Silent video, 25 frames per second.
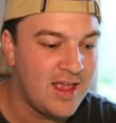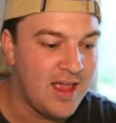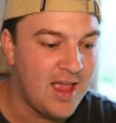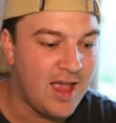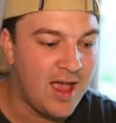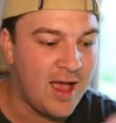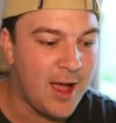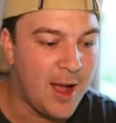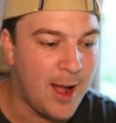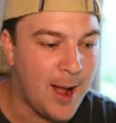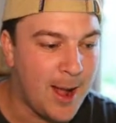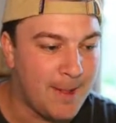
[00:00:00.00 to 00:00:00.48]

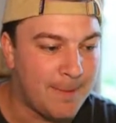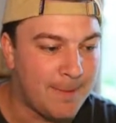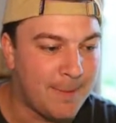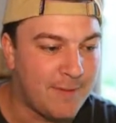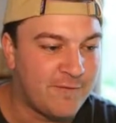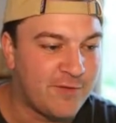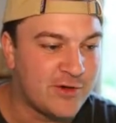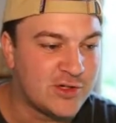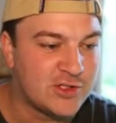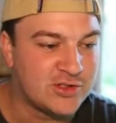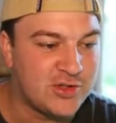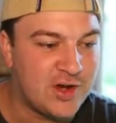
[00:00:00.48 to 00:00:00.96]
Our
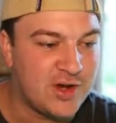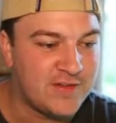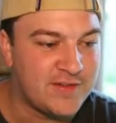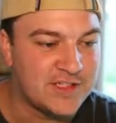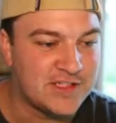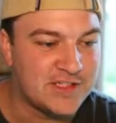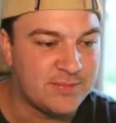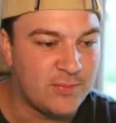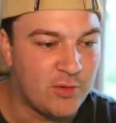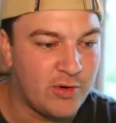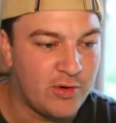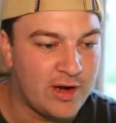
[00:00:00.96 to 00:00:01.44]
first trade this
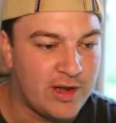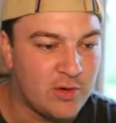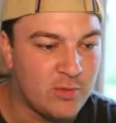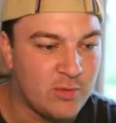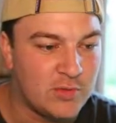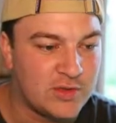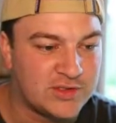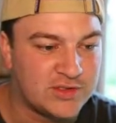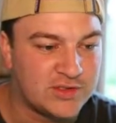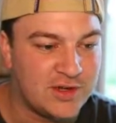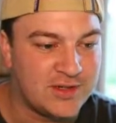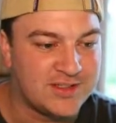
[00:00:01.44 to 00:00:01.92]
morning
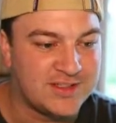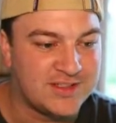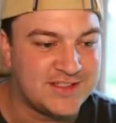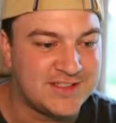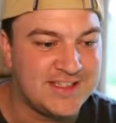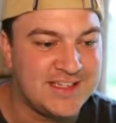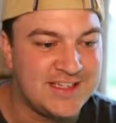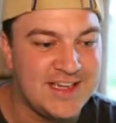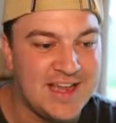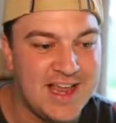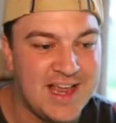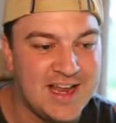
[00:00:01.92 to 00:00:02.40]
was on
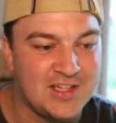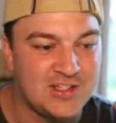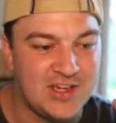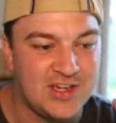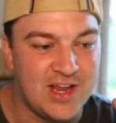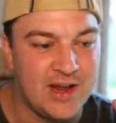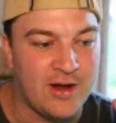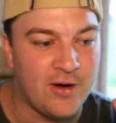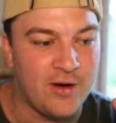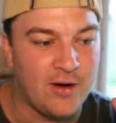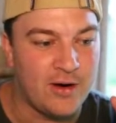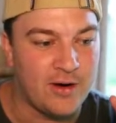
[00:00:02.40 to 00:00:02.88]

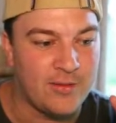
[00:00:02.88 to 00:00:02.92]
CHNR.